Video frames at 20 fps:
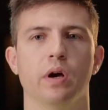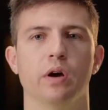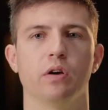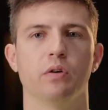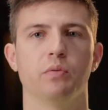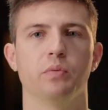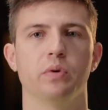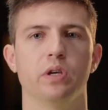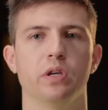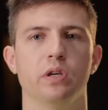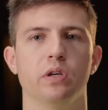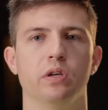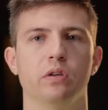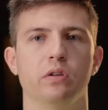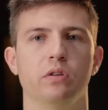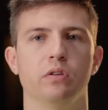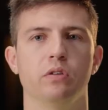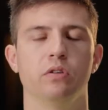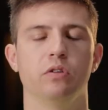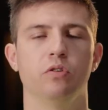How can we
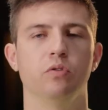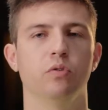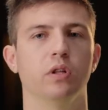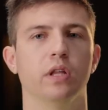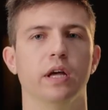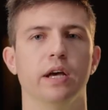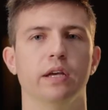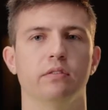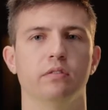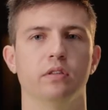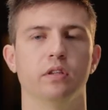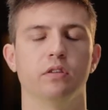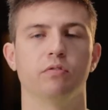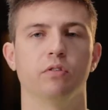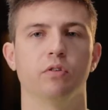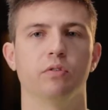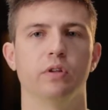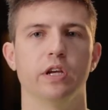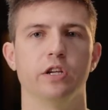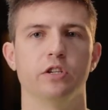utilize this
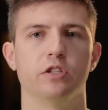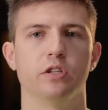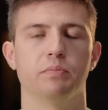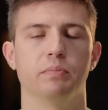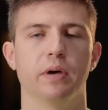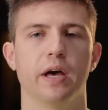rotation